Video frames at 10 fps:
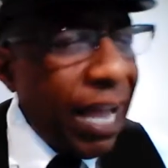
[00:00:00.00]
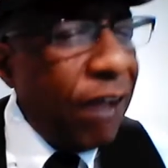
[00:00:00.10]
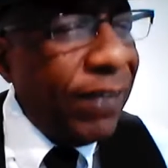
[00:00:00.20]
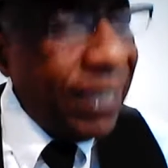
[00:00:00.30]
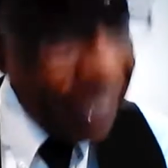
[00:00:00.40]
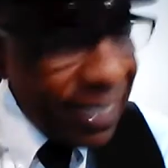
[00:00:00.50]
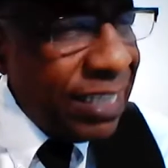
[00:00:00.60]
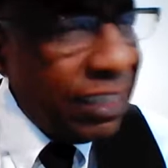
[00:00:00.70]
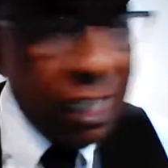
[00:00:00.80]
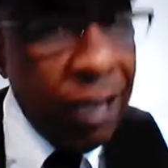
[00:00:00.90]
how
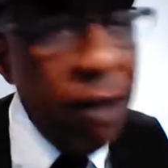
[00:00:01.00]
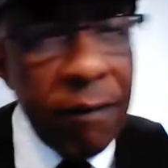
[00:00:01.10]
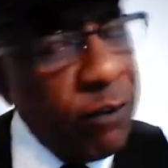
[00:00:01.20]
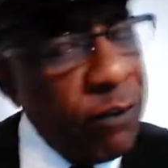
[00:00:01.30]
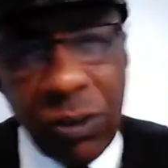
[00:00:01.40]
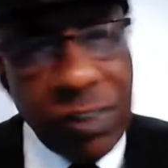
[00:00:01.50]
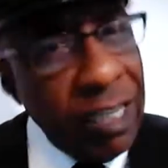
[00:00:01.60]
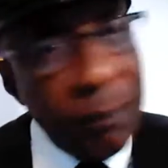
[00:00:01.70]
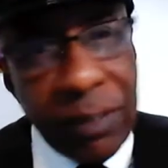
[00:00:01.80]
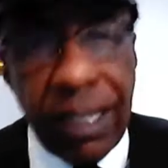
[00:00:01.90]
easy folk
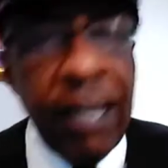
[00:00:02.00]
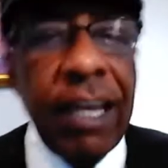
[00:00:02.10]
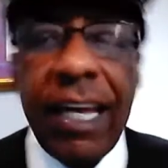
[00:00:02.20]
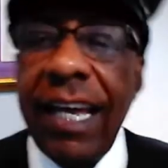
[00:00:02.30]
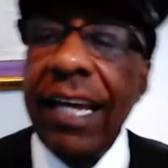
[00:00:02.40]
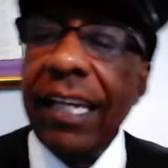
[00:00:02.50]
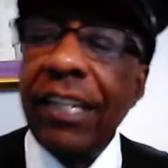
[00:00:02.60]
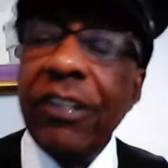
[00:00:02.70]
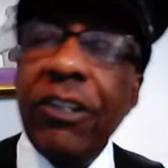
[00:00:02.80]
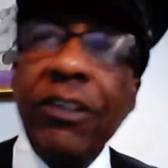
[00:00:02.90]
jump into.
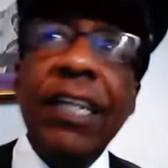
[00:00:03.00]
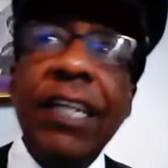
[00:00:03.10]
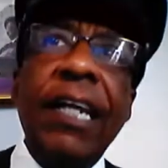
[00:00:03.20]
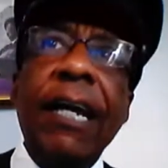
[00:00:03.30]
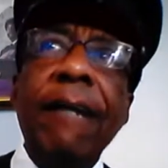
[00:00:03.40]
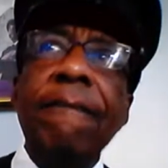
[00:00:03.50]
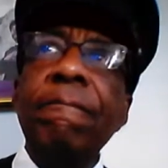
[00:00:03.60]
The other day,